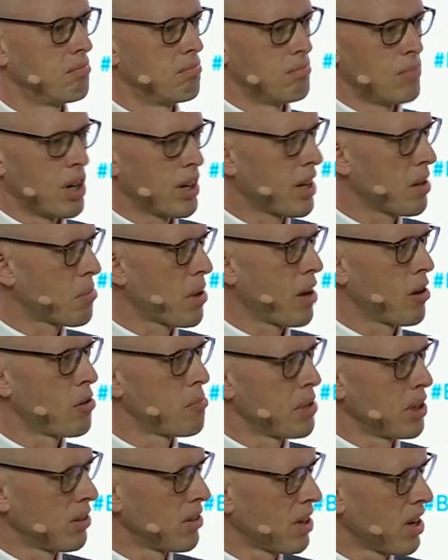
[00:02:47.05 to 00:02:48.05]
market power
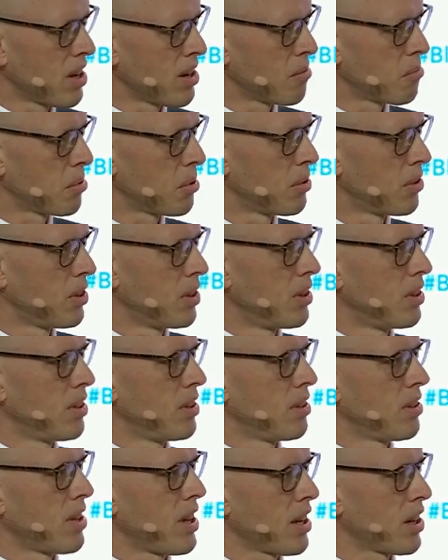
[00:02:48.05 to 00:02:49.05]
building up,
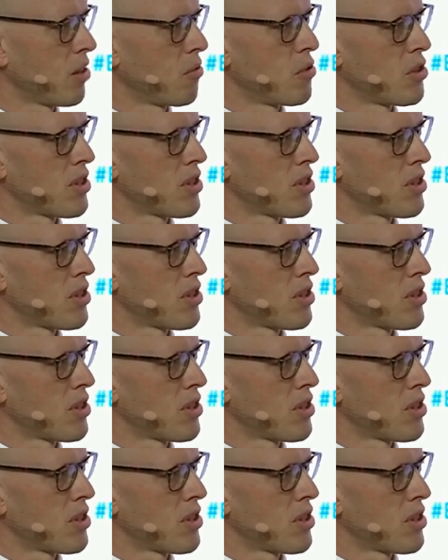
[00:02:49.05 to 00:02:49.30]
that can